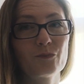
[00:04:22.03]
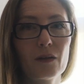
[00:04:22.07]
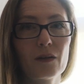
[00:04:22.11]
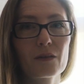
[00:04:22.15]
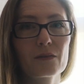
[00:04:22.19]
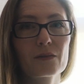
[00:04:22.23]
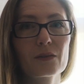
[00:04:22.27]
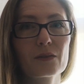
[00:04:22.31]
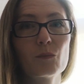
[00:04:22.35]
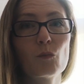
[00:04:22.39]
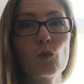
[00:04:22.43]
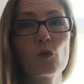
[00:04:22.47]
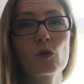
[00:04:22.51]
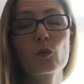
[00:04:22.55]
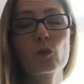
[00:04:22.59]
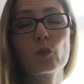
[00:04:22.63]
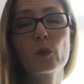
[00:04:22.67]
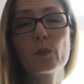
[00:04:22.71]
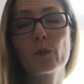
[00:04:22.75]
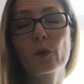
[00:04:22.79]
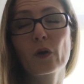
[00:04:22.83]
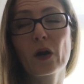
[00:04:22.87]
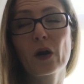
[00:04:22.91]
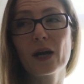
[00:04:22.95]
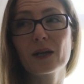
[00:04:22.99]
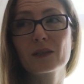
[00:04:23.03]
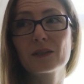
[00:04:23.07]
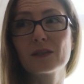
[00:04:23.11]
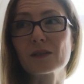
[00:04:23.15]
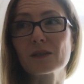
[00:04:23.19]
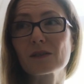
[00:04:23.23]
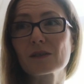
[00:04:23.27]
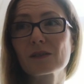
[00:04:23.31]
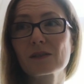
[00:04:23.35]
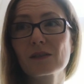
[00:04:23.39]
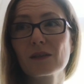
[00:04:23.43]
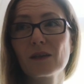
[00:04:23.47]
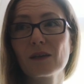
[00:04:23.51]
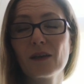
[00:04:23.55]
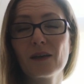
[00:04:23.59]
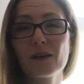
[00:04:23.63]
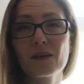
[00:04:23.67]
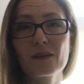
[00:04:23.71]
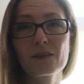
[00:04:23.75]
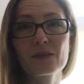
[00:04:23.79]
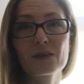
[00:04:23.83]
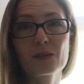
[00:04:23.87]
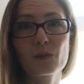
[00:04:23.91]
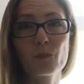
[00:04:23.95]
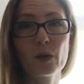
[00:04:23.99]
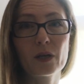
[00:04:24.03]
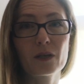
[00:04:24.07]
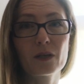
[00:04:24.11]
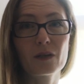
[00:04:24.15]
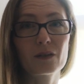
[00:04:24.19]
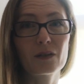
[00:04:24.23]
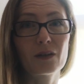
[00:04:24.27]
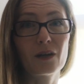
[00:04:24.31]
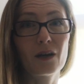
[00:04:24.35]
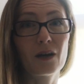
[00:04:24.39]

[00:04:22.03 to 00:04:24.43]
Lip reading: The more we practice, the better